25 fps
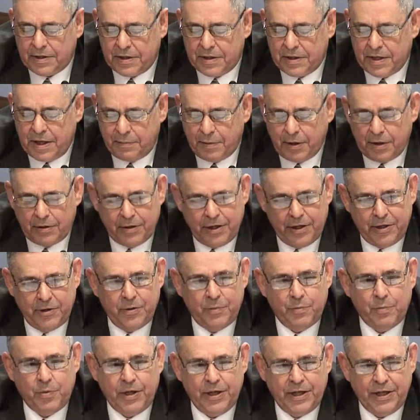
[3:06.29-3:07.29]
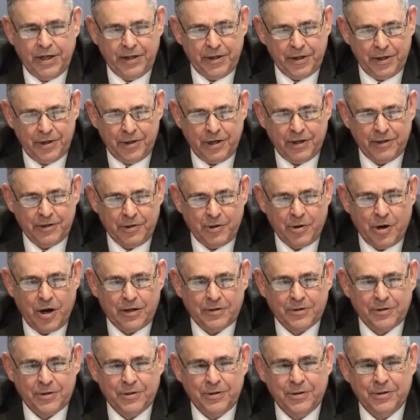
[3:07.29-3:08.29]
Typically, you bring in a young
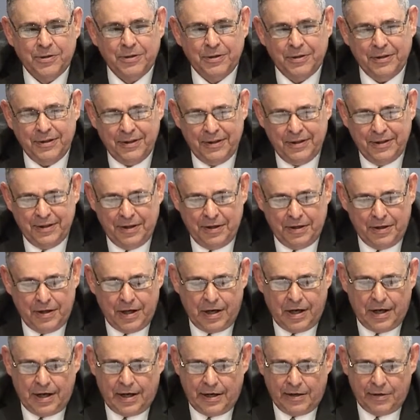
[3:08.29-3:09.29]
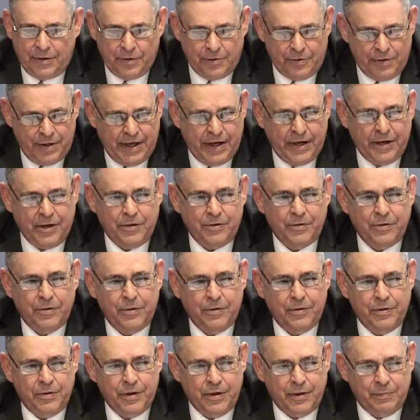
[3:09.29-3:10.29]
doctor, they're there,
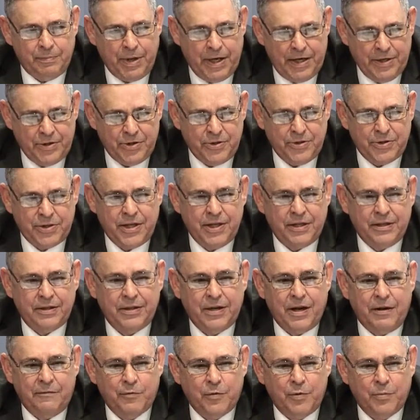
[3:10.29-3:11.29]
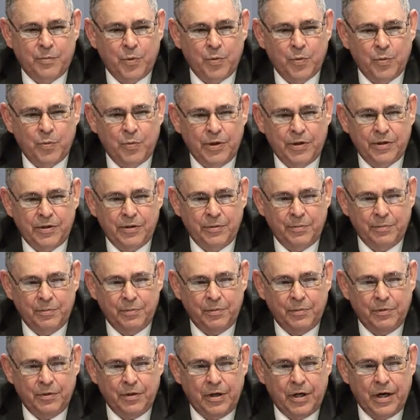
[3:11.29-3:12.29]
the patients get comfortable with
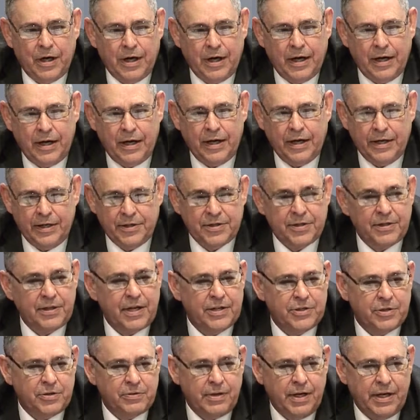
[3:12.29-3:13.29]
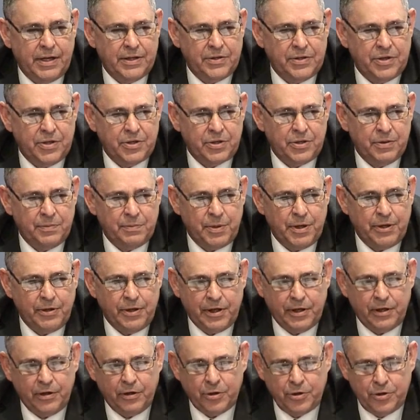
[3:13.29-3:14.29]
them, and it's a nice transition
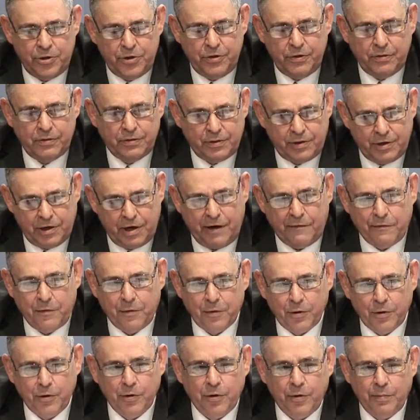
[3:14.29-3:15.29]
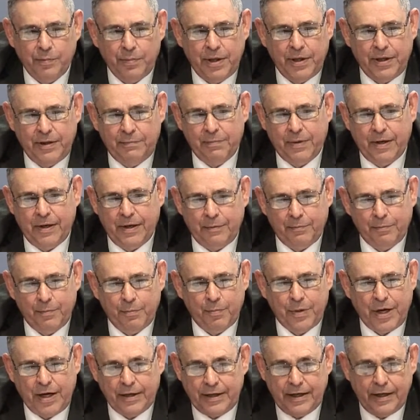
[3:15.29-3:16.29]
period. Could you cover a little bit
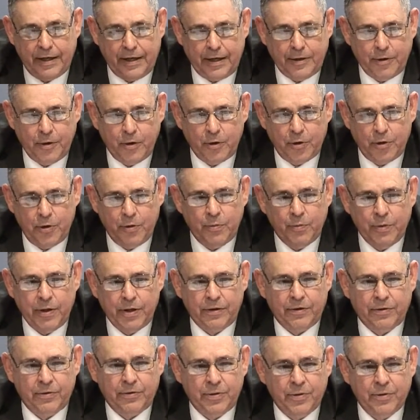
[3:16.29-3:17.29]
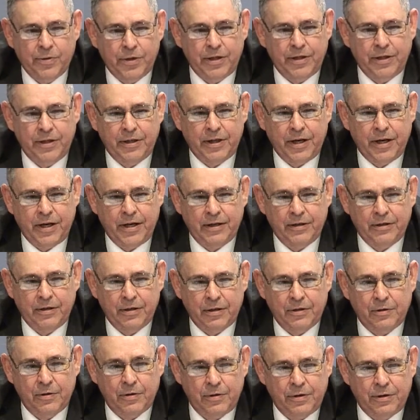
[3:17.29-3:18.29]
about that? I know you went through it,
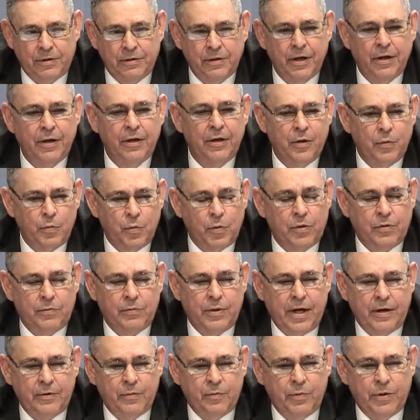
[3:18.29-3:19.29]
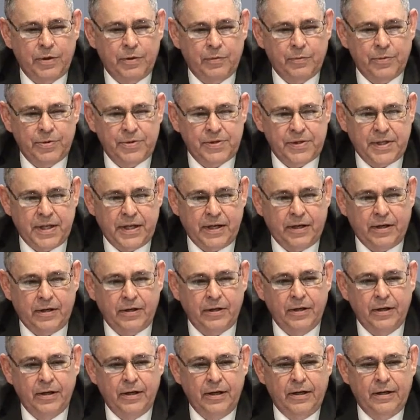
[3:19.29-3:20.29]
or were around when it was
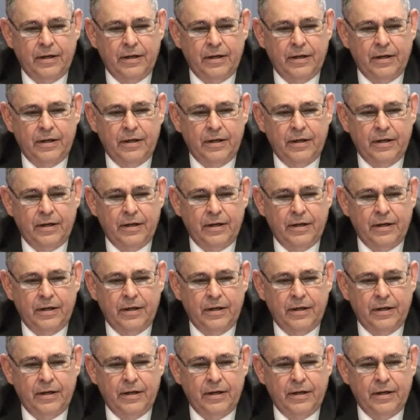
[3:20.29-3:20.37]
there.